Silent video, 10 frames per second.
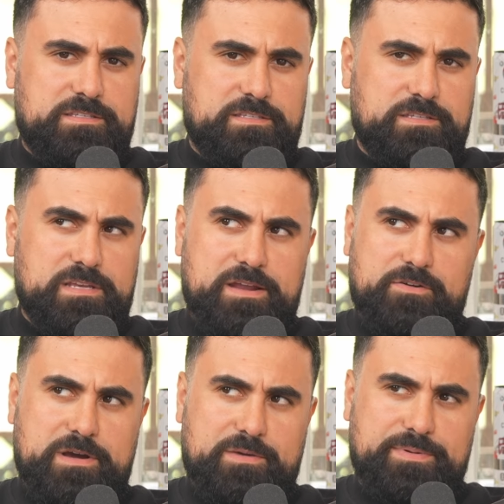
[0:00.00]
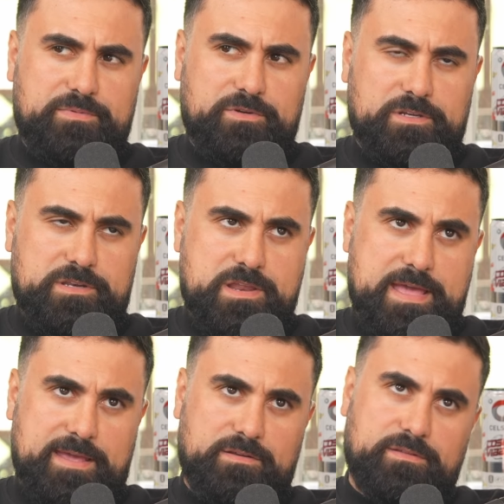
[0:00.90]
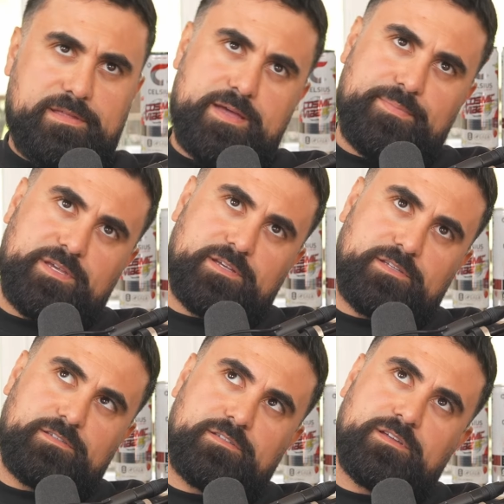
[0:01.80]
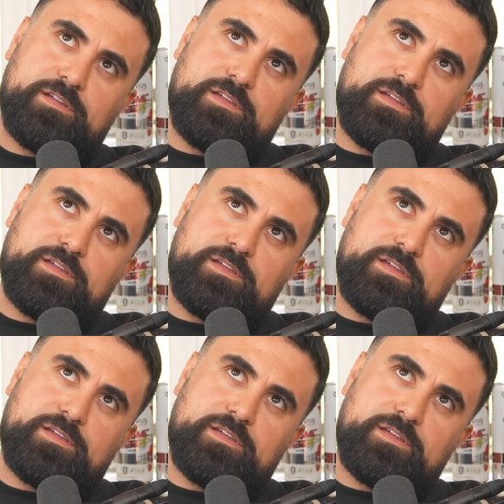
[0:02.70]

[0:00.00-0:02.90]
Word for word: it's so. I don't know how people could handle that, because